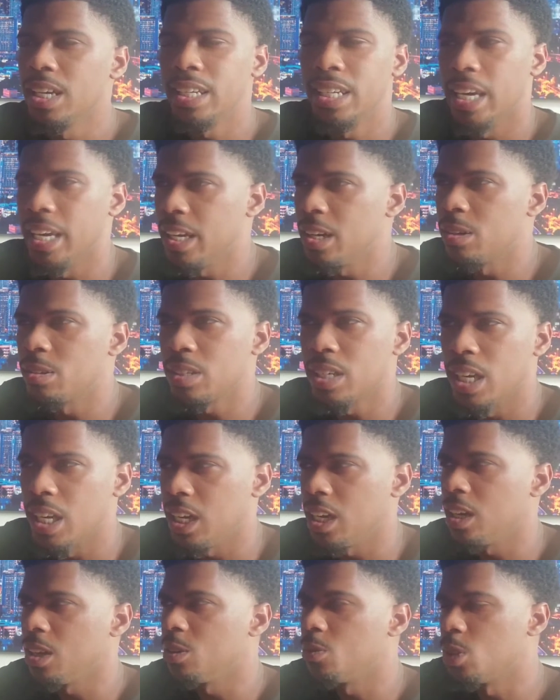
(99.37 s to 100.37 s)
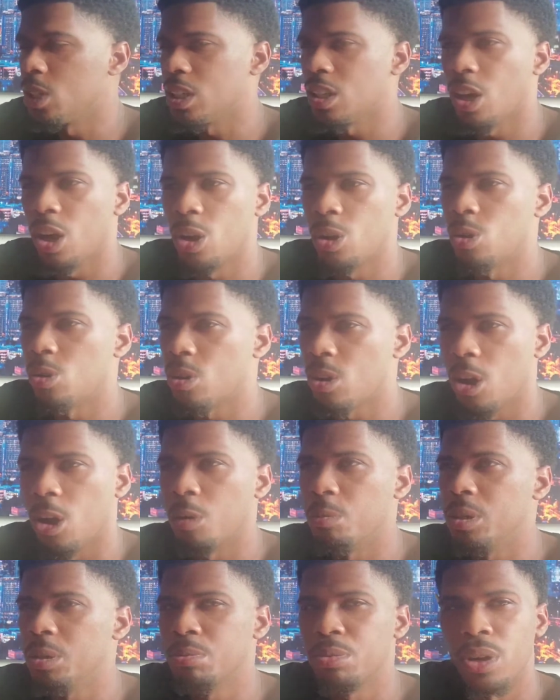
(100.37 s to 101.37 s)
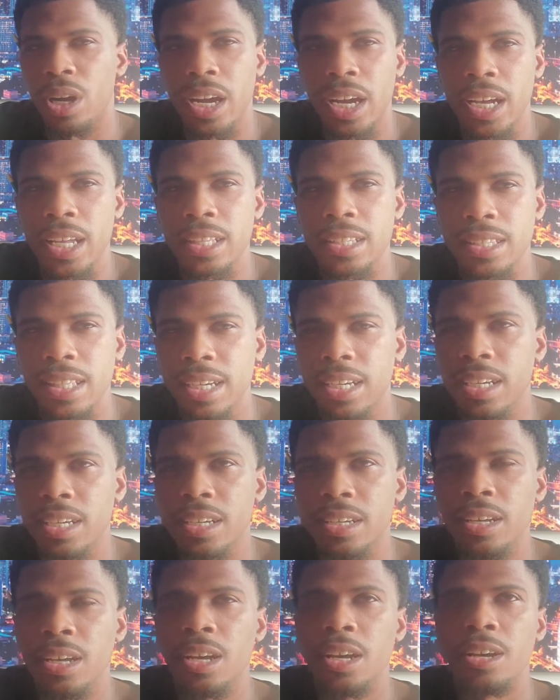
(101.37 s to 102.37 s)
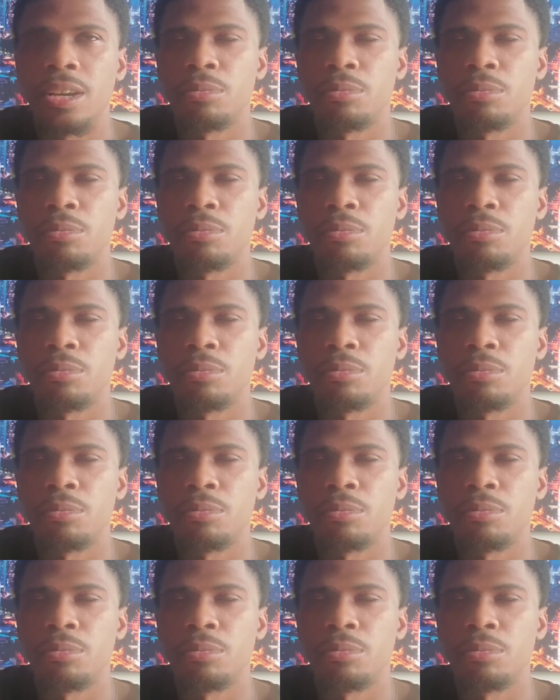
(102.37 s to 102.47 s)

Gayle King with the whole Kobe Bryant thing,